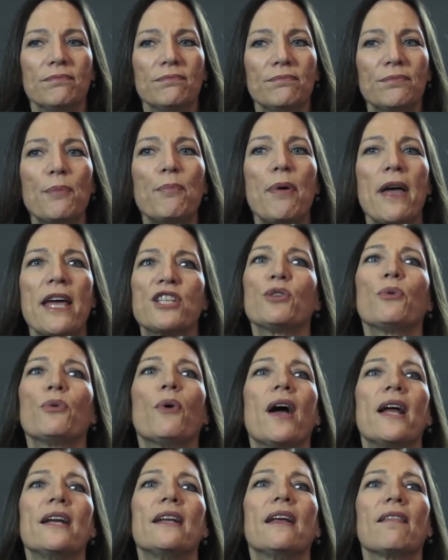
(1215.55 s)

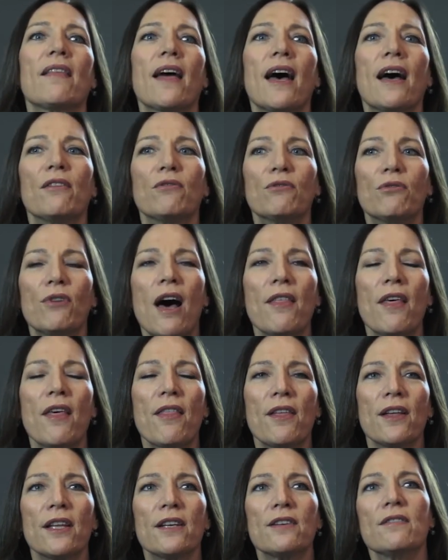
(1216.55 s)
perpetuating that rather
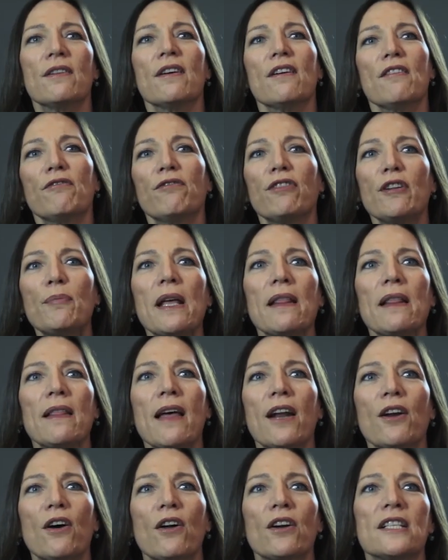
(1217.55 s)
than flipping
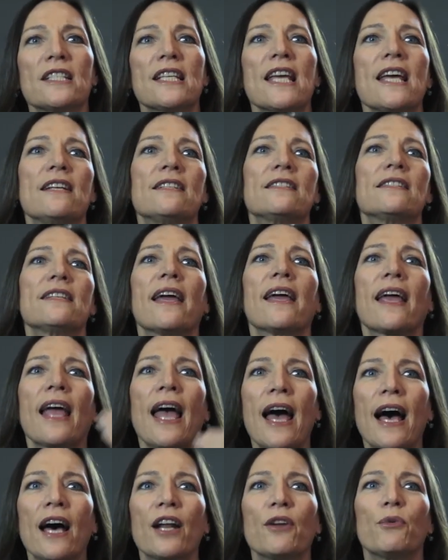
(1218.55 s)
that on its head, saying
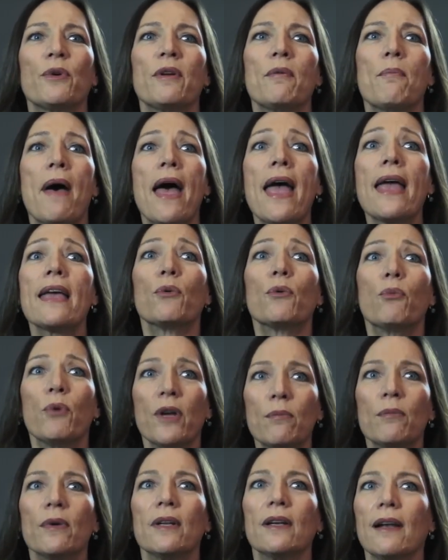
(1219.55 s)
how do we make
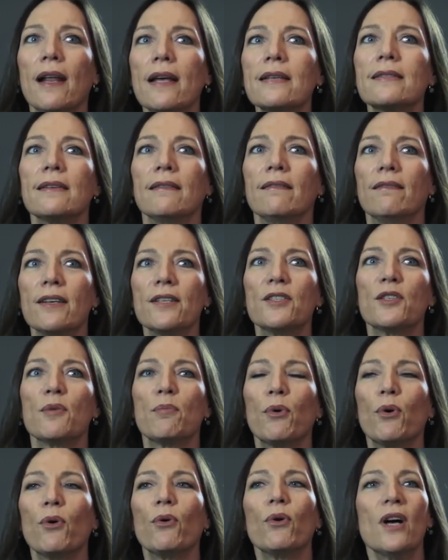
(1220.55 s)
women less
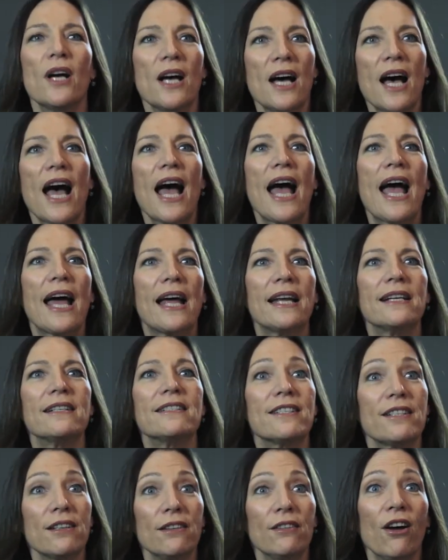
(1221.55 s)
invisible,
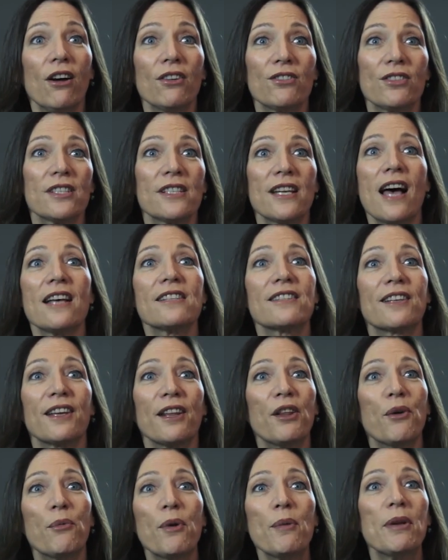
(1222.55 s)
and not just asking
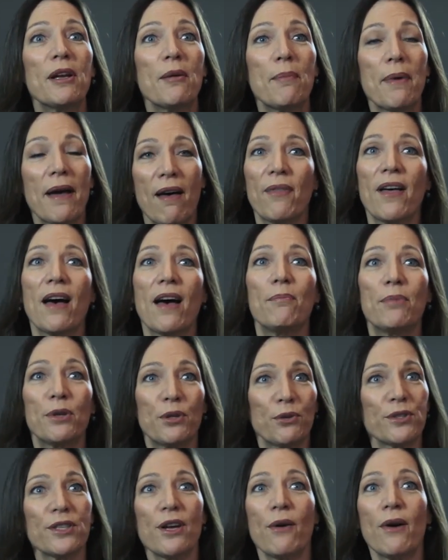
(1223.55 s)
the women about that but
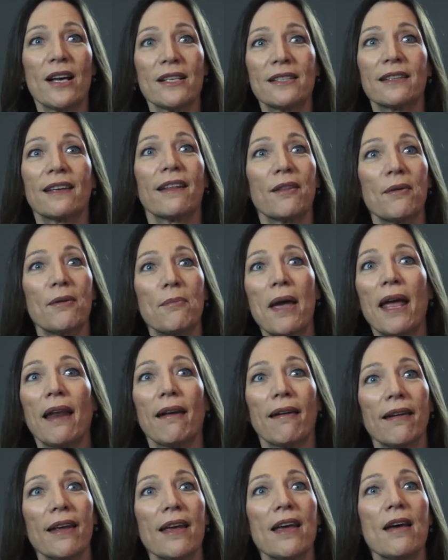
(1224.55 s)
also asking the
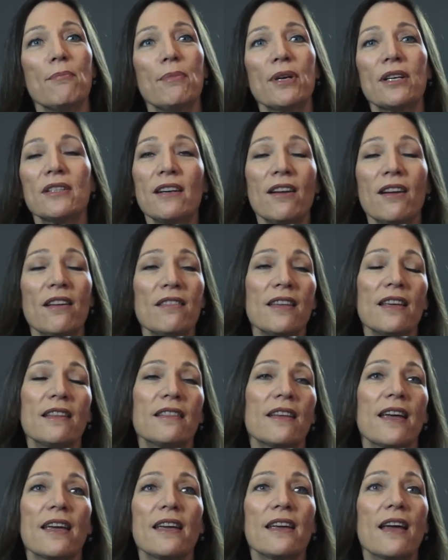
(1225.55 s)
men, because I don't think
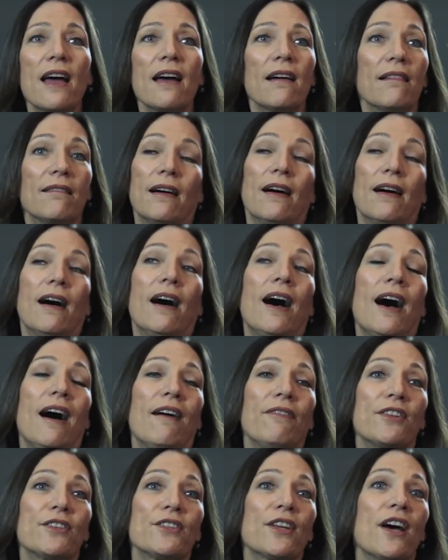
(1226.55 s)
that it
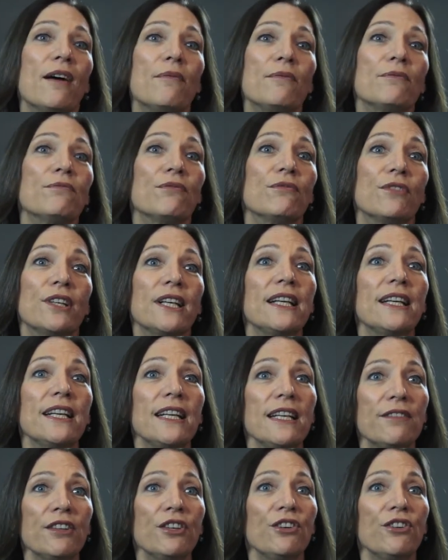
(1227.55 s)
half the time really
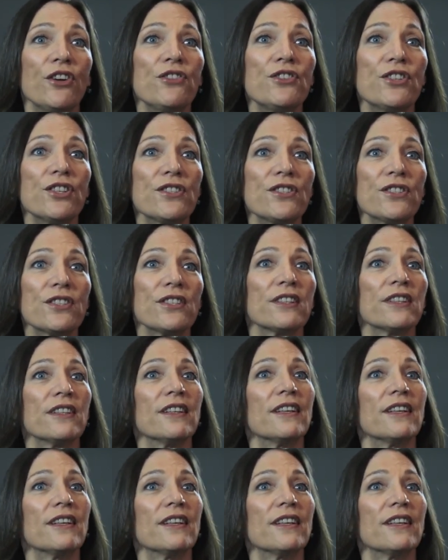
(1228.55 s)
even notice.